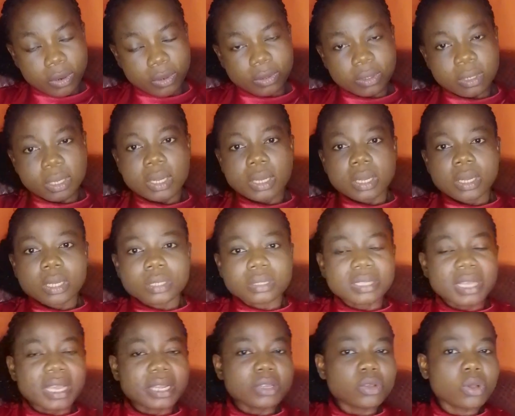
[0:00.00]
well.
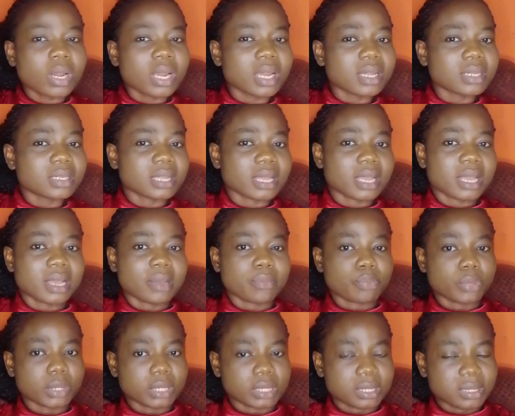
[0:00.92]
Then you clean the
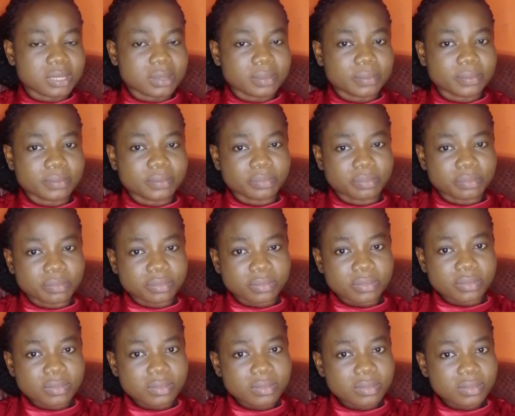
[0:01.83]
armpits
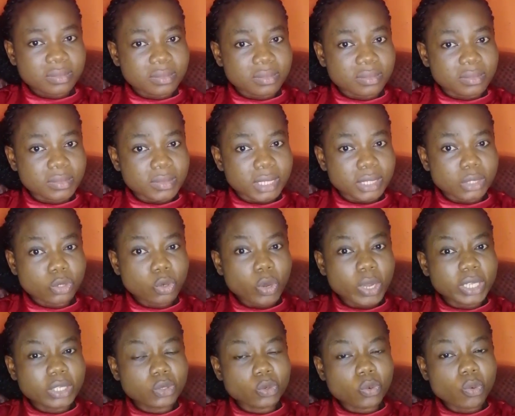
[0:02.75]

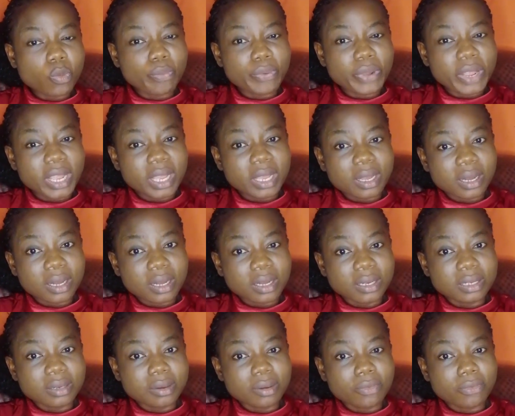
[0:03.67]
so it won't bring
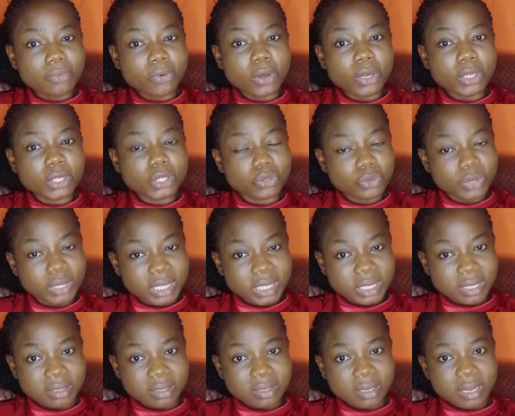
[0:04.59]
false
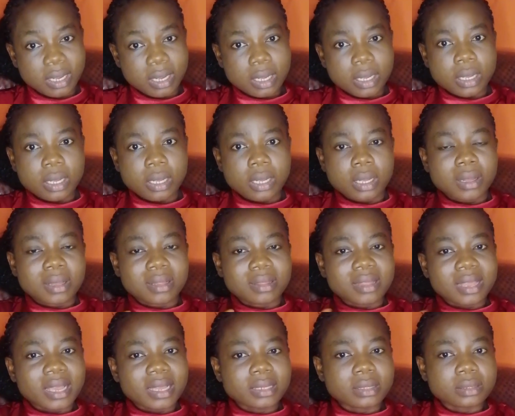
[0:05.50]
reading.
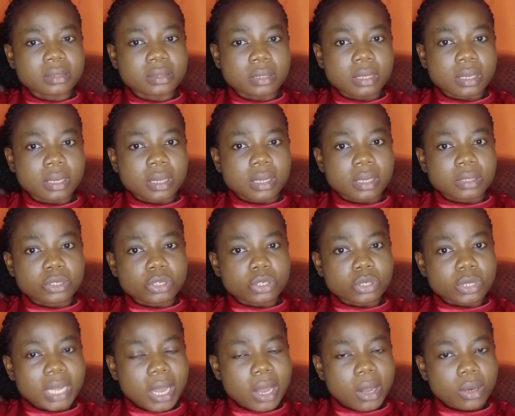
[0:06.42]
Then
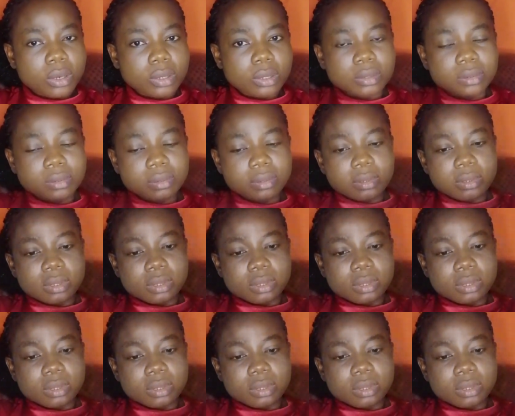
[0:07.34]
you now